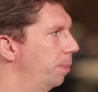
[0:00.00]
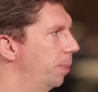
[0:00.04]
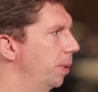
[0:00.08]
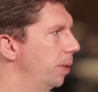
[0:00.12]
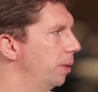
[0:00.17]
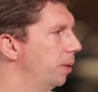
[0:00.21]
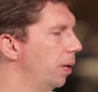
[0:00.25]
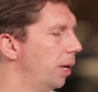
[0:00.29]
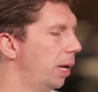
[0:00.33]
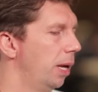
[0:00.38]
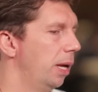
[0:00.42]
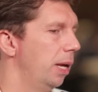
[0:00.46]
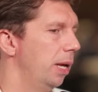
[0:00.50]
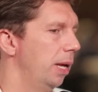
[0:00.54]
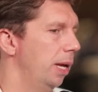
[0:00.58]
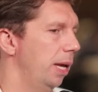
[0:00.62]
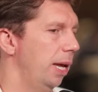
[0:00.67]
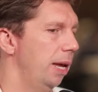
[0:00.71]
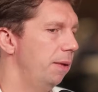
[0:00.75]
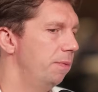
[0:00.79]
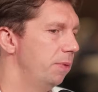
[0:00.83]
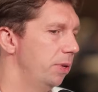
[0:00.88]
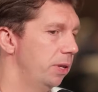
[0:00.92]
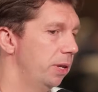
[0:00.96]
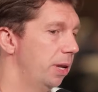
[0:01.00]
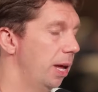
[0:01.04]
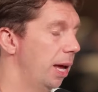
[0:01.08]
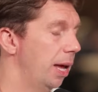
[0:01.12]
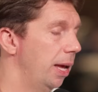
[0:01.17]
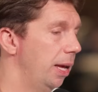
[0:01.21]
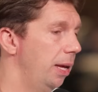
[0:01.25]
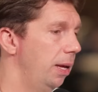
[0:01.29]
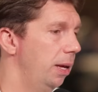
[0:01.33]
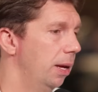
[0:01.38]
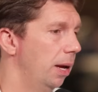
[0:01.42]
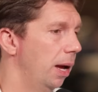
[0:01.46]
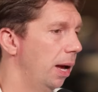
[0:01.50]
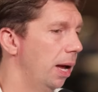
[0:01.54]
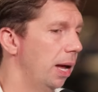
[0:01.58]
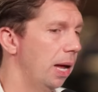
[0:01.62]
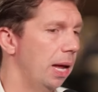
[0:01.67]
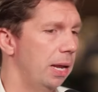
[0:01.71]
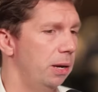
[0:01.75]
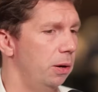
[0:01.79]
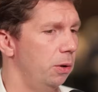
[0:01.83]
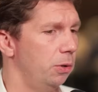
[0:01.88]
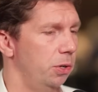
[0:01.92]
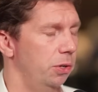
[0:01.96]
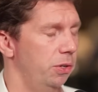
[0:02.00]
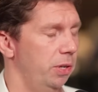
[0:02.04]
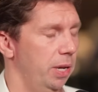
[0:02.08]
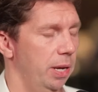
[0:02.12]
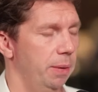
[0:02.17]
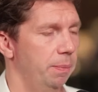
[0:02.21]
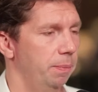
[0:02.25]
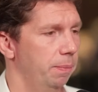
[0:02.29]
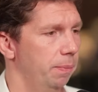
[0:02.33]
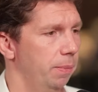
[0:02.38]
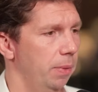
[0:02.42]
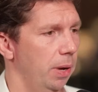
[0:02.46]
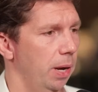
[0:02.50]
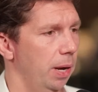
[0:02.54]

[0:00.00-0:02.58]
But even today, and not just him,